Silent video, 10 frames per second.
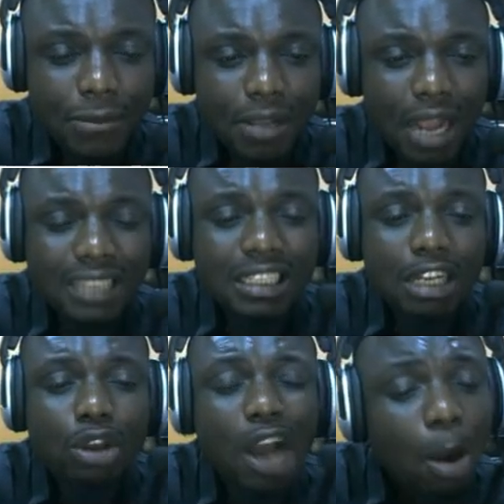and tell
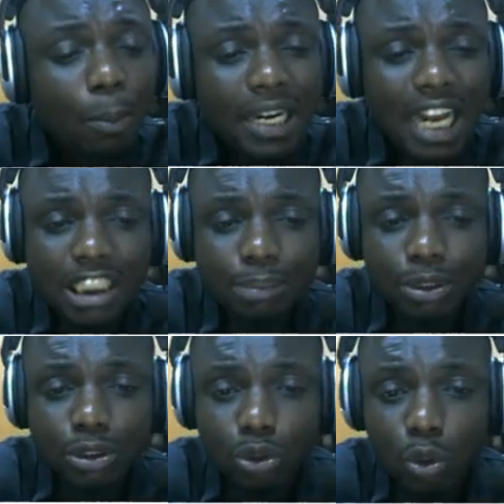you how many has been
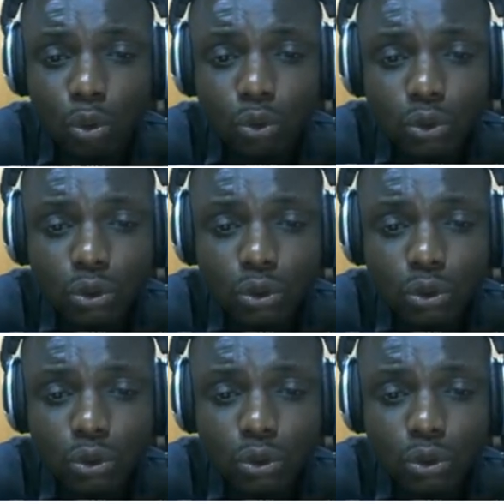sold